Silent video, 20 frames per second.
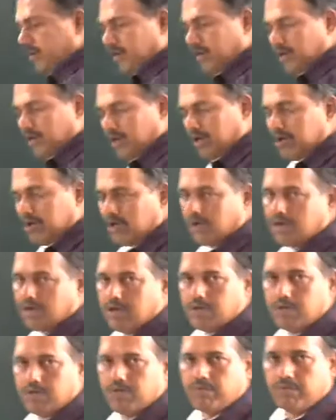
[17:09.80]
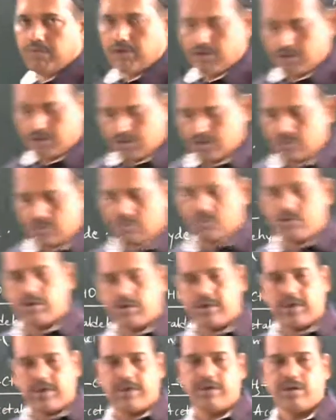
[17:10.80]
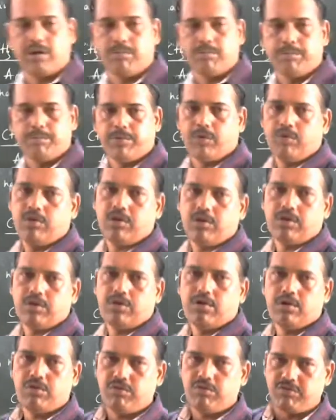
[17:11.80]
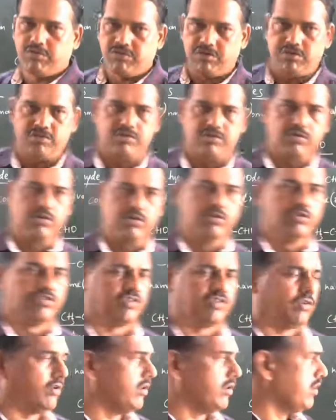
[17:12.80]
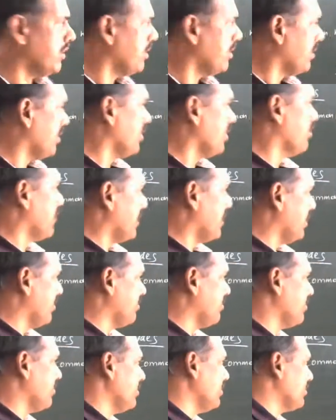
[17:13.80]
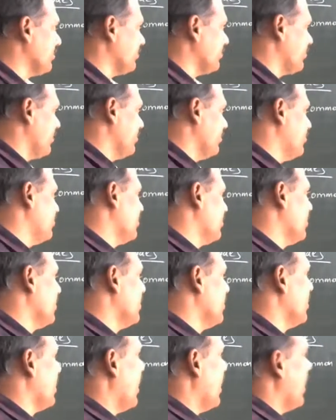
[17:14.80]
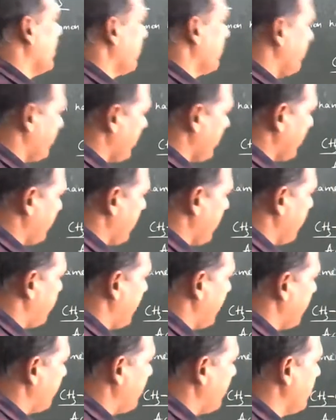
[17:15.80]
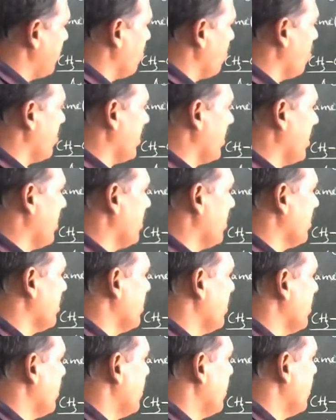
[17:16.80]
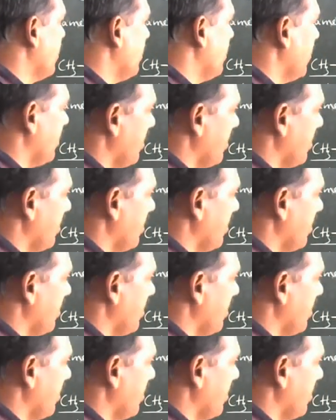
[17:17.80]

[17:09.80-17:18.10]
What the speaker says: A well-known organic compound which is used in many syntheses and which has a pleasant odor in